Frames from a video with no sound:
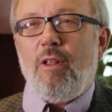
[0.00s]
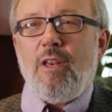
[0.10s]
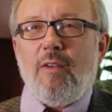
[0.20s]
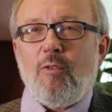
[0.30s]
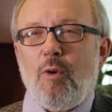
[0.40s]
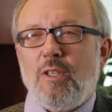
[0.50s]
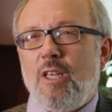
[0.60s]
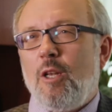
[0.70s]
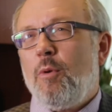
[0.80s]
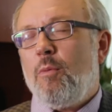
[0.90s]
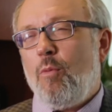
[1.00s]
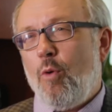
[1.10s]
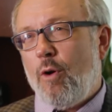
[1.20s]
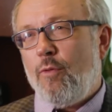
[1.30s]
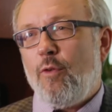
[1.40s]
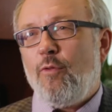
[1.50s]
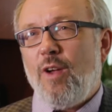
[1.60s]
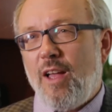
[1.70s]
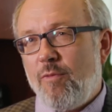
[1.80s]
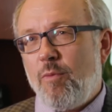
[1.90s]
and you have to raise a little bit more for
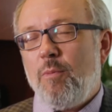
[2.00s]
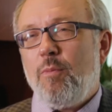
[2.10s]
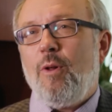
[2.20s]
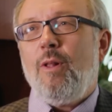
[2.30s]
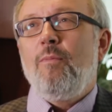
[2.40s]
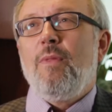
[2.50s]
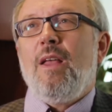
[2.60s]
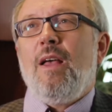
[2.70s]
5 people.